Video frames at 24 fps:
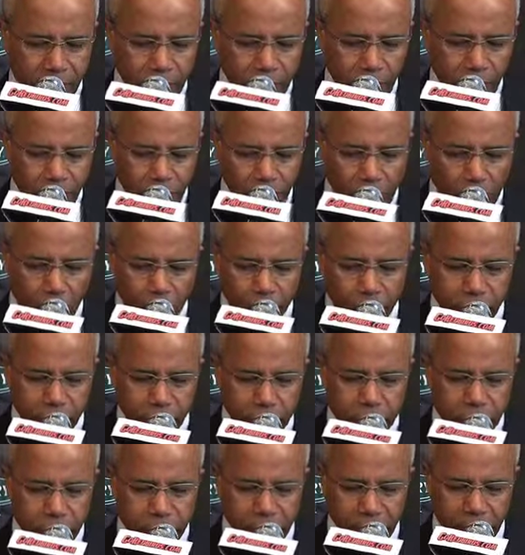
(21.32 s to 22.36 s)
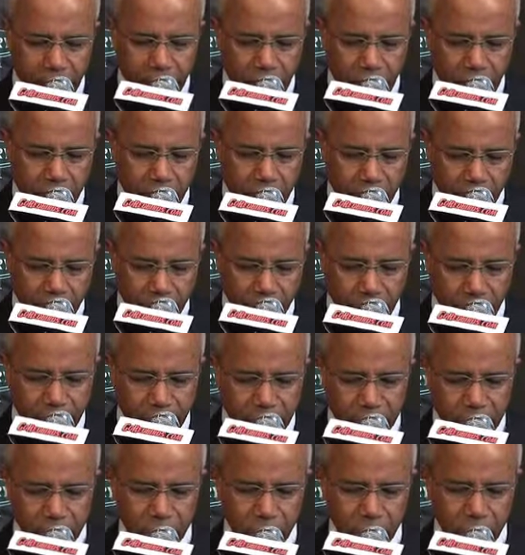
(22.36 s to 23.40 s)
When I offered him the job, we
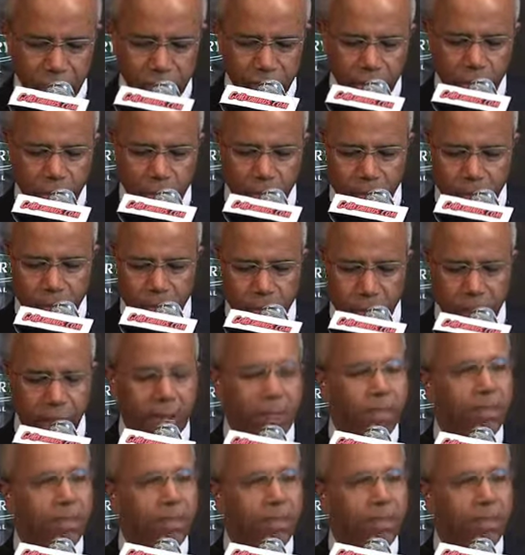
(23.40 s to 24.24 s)
initially talked about a